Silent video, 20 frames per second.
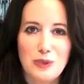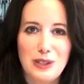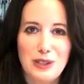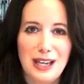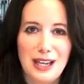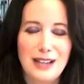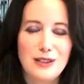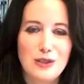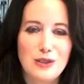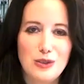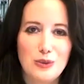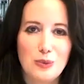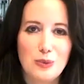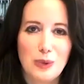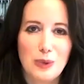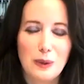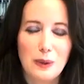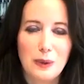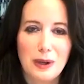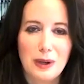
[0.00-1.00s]
get to
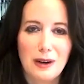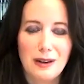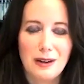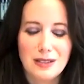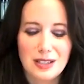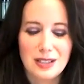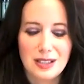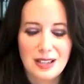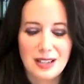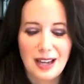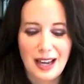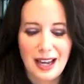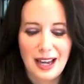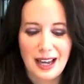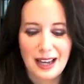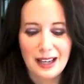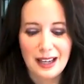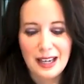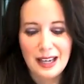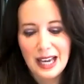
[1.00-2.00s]
where we are
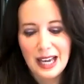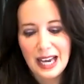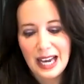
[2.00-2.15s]
today.